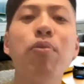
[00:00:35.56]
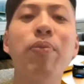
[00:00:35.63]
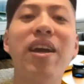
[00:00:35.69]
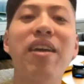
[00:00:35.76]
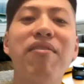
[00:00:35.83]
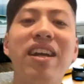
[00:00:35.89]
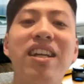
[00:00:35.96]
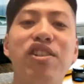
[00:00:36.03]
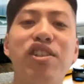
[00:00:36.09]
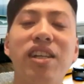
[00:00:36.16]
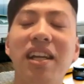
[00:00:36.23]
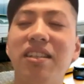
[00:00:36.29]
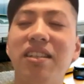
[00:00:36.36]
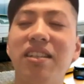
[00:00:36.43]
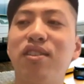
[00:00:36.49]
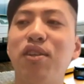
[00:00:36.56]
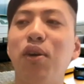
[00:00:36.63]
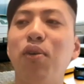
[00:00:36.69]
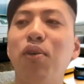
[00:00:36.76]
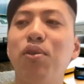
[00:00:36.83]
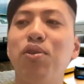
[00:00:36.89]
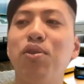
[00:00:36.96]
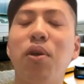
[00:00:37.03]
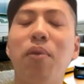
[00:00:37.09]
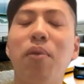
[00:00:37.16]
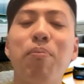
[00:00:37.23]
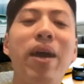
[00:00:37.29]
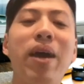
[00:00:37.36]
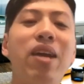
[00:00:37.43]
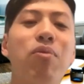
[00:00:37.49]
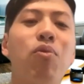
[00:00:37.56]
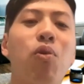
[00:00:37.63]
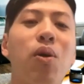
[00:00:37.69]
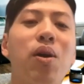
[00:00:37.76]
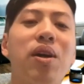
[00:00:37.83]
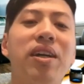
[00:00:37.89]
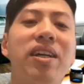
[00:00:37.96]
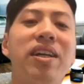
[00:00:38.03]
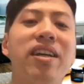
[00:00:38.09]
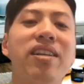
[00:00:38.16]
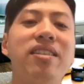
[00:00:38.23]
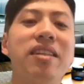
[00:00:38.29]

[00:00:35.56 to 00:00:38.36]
evangelist. So your main work is